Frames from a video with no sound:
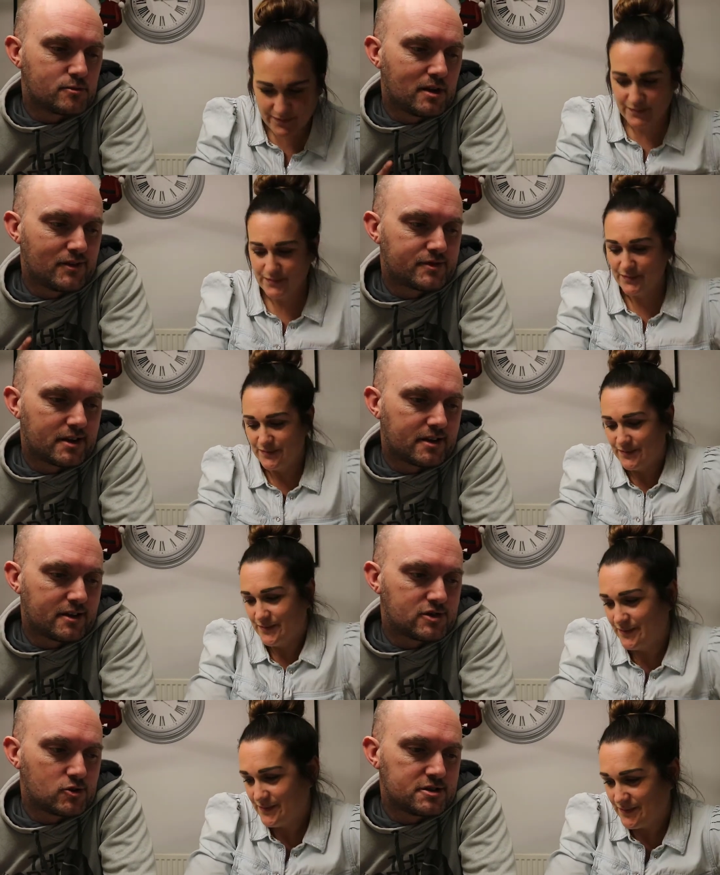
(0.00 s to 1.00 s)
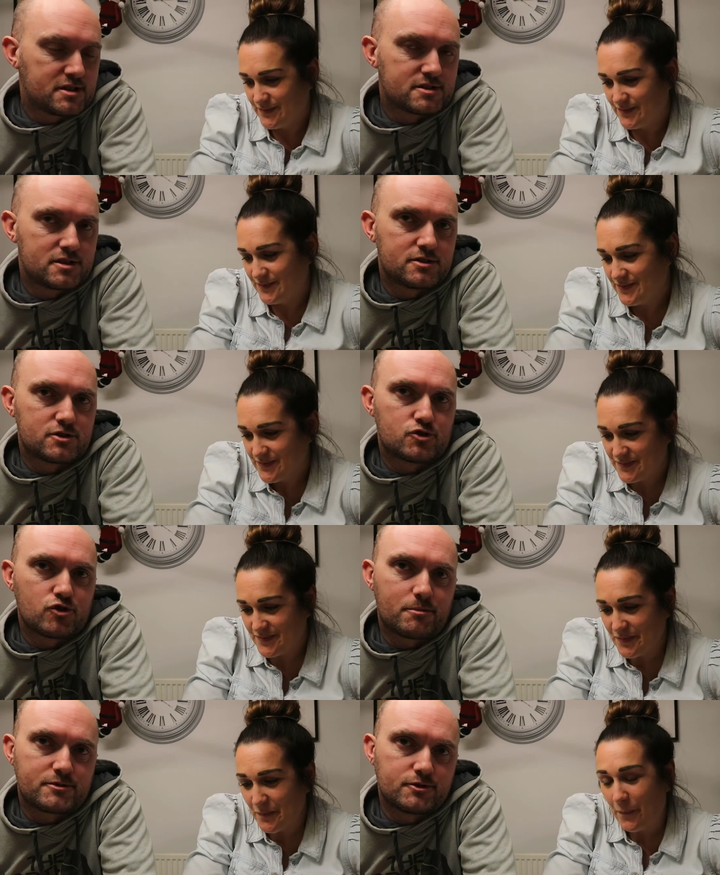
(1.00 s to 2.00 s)
Speaker 1: we'll have done a socially distance
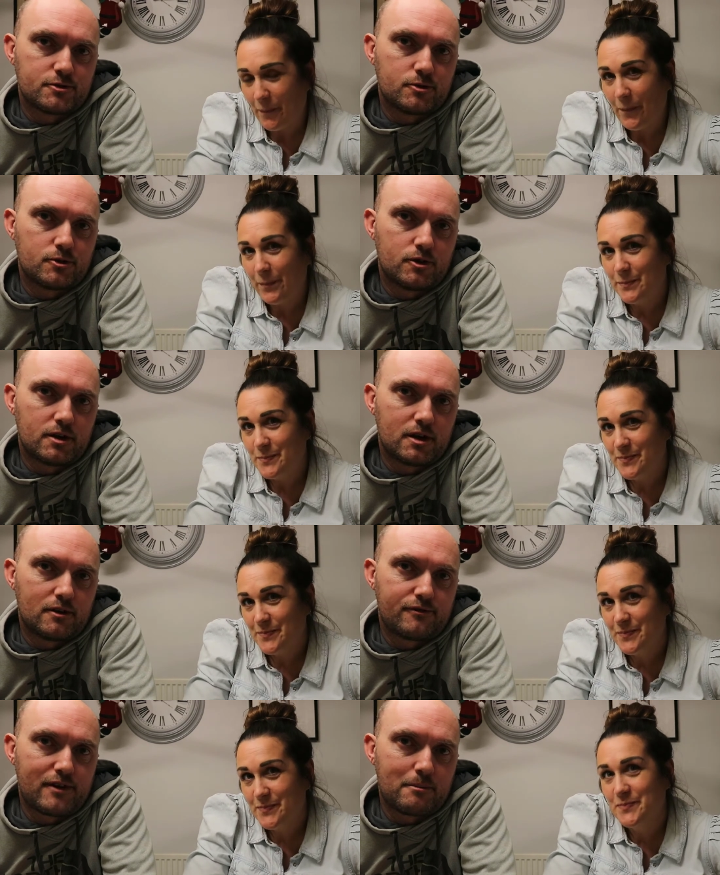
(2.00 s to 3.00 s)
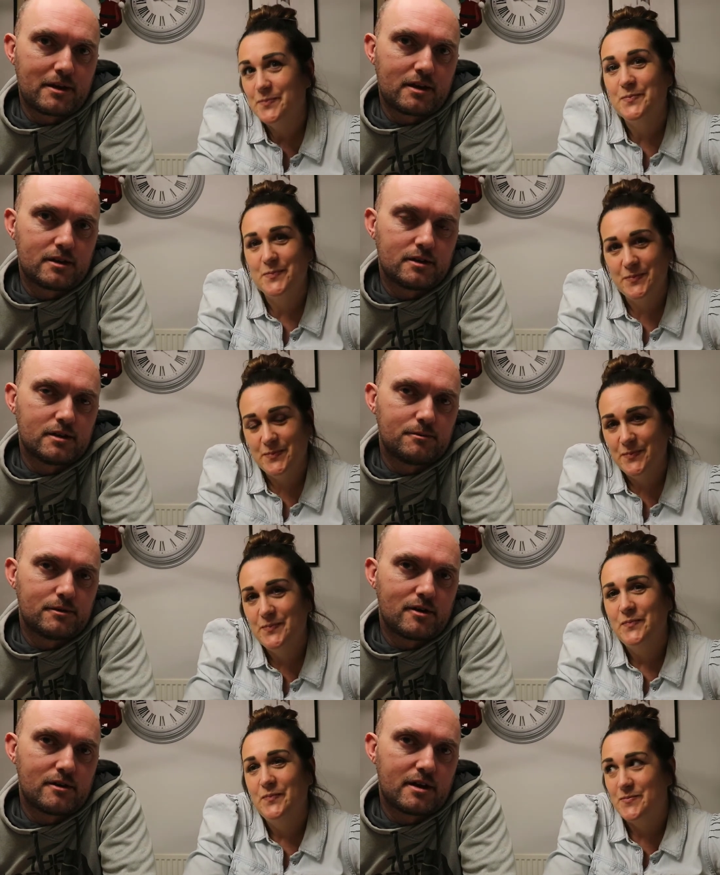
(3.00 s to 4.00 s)
drop to all our family um,
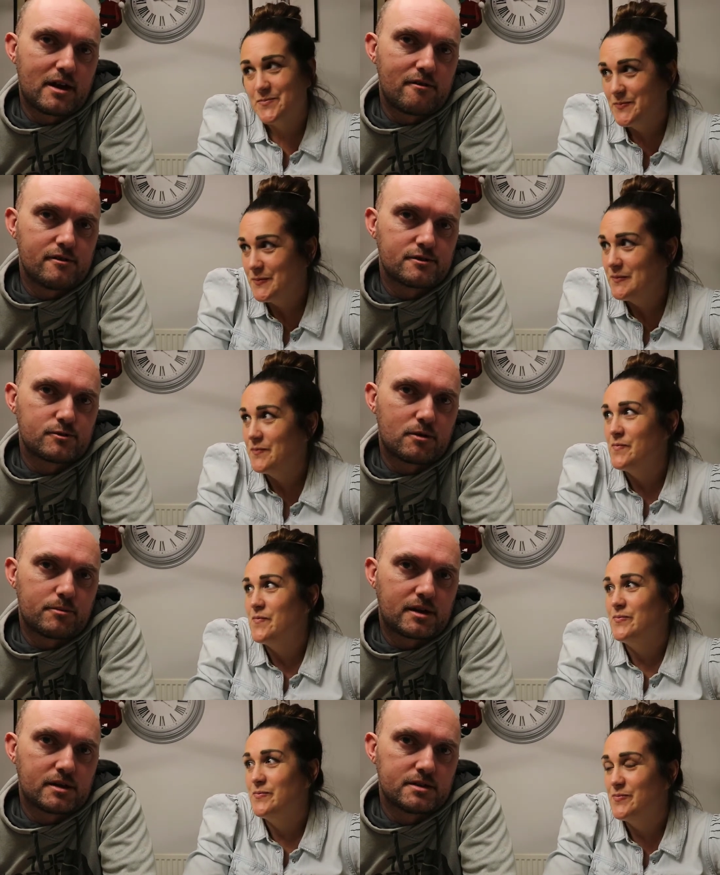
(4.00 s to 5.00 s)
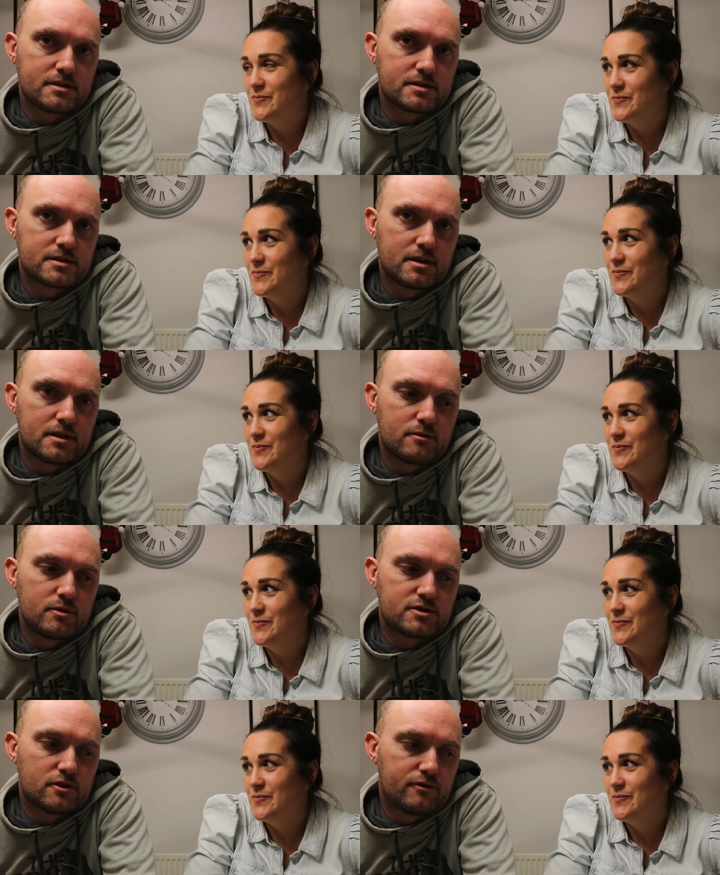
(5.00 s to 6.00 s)
around the area as well because uh, we're
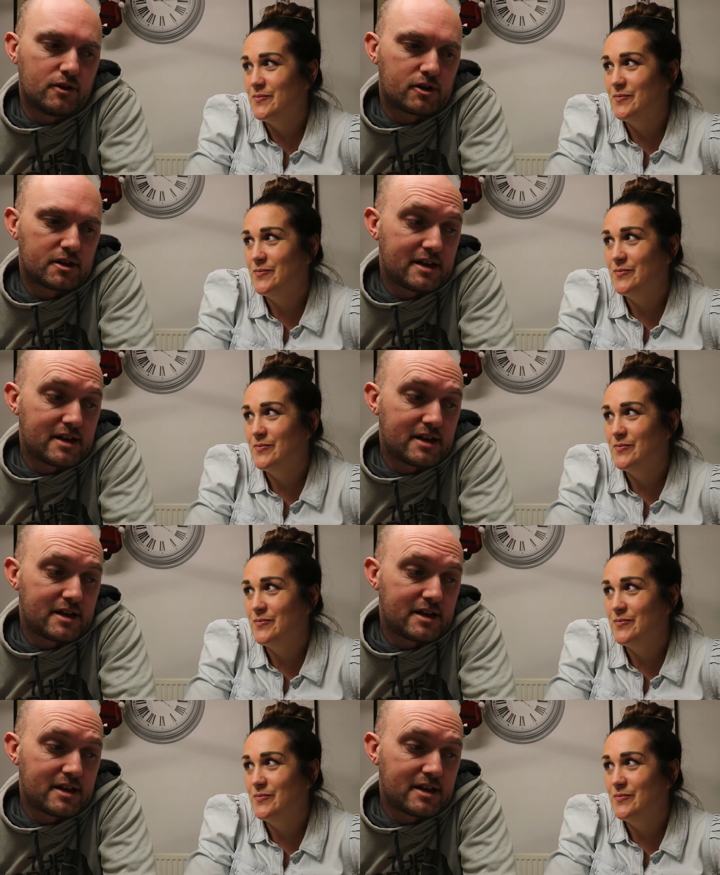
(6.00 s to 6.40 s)
sort of locking